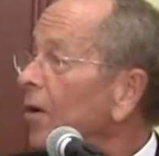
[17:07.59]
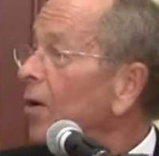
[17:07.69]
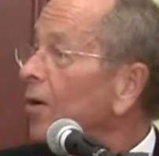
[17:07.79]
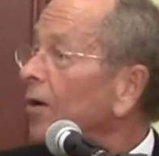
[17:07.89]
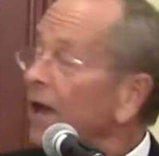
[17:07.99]

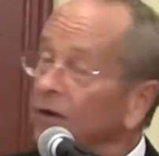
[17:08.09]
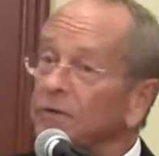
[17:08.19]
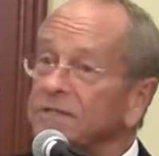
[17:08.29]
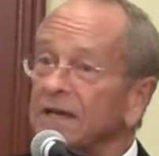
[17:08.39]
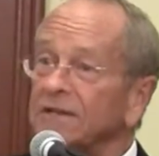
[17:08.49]
or
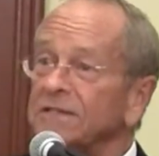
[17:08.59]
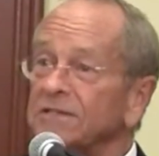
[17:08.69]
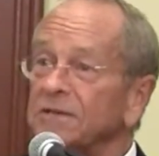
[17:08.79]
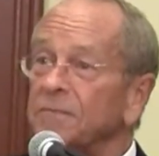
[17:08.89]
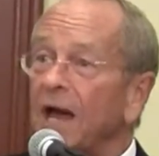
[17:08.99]

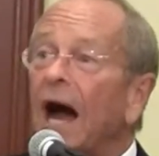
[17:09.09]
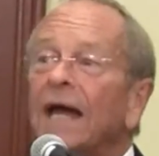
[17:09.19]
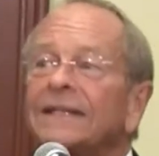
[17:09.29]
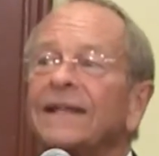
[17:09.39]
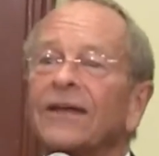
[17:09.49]
heterosexism
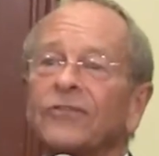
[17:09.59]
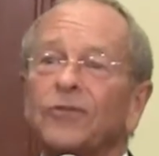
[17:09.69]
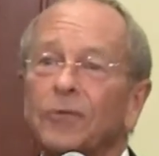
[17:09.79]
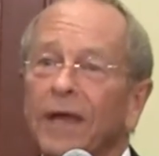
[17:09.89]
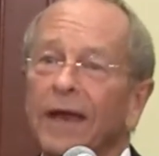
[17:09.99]
unless
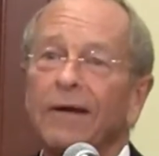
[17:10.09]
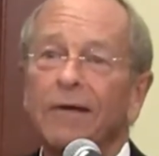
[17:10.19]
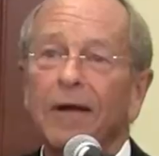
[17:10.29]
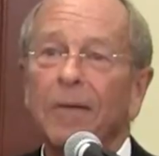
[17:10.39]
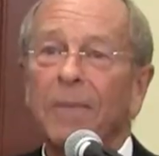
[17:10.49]
you
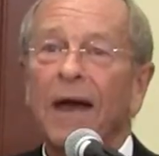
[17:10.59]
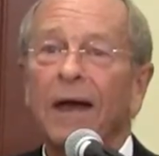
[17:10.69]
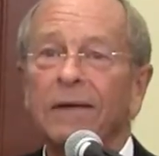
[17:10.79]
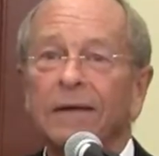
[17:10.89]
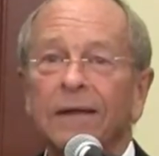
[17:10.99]
care about